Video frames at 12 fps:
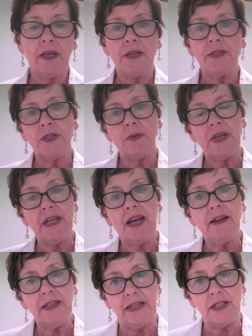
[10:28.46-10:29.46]
So in
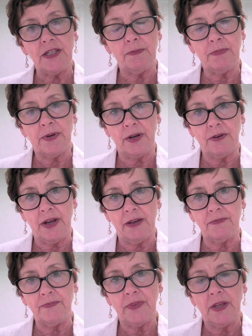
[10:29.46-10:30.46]
our leadership
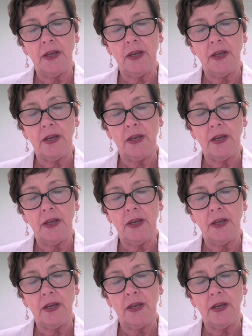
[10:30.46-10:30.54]
program,